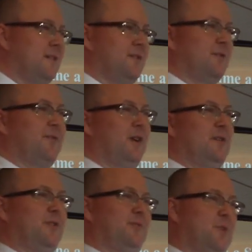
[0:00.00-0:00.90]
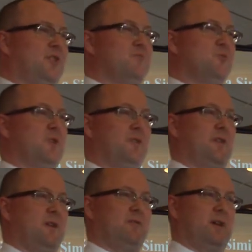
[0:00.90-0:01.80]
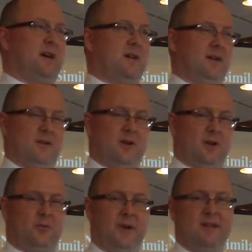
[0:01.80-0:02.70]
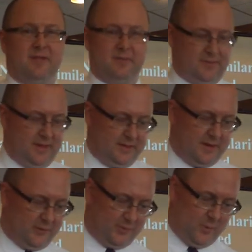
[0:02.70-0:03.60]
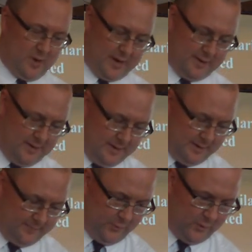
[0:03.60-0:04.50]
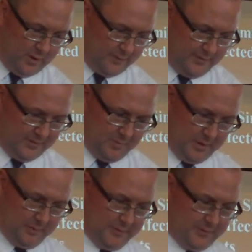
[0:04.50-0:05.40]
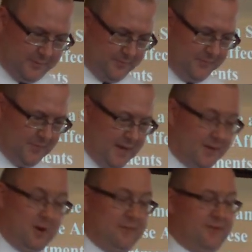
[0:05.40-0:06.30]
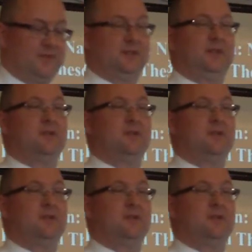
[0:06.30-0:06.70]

These are very, there's much more of a, you know, a creative little thing that is required for all these departments. And they're all physically